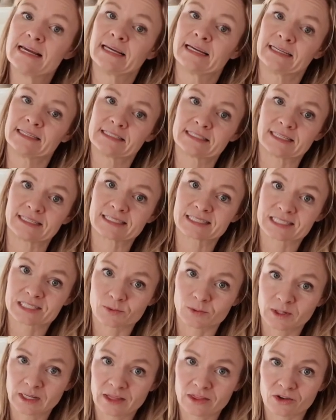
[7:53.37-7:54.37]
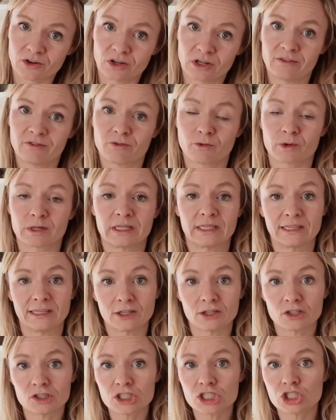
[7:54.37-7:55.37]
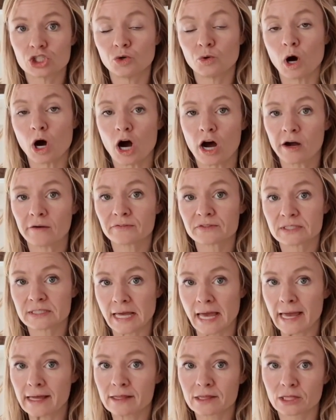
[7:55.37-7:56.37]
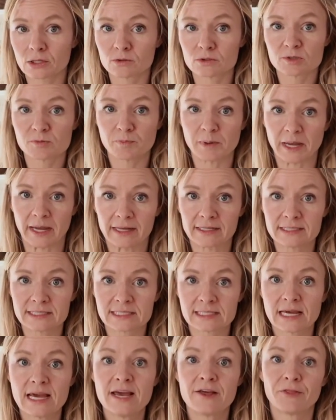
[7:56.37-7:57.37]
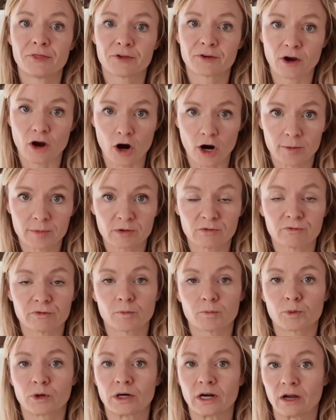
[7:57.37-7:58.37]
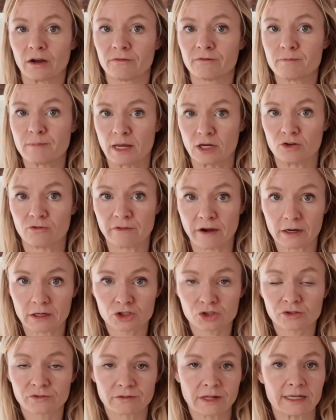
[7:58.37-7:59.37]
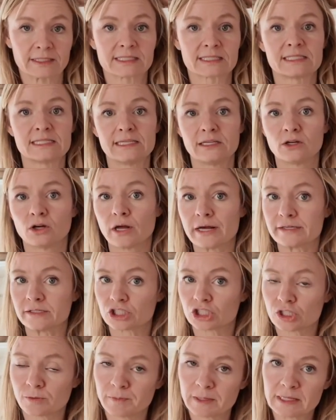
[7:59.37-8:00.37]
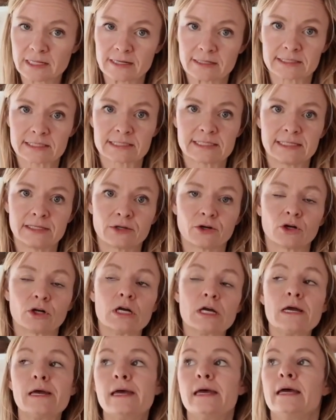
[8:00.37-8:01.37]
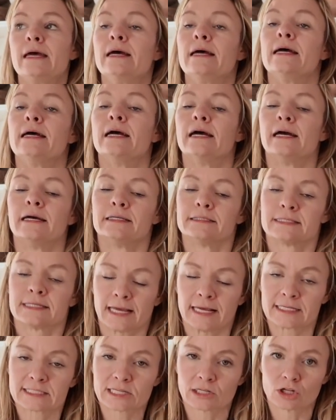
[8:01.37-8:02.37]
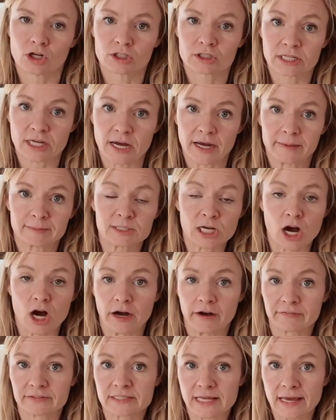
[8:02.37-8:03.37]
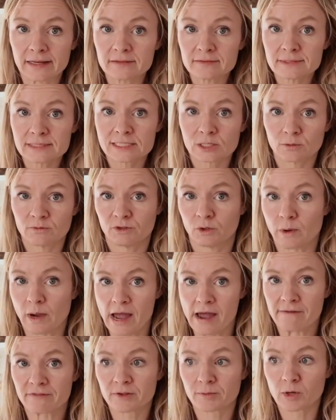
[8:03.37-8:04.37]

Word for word: It takes 20, 30, 40 years to offset those beds. The carbon footprint of manufacture of that steel and shipping that steel takes a long time to offset. So if you have them